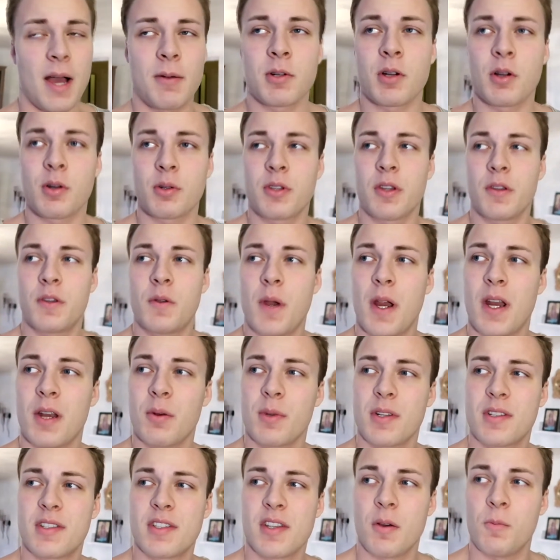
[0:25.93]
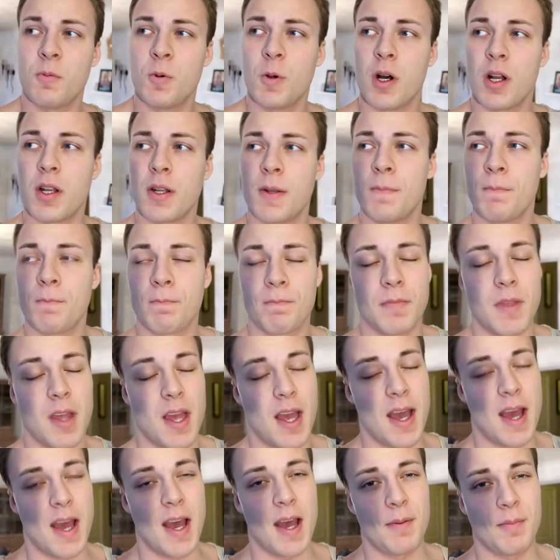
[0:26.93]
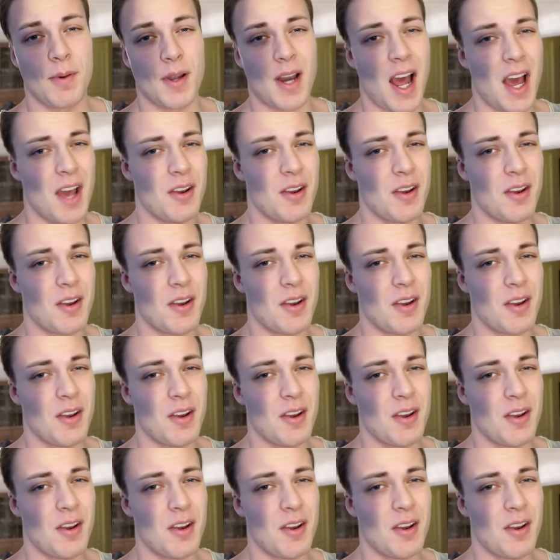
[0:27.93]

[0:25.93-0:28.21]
I'm going to train with someone, but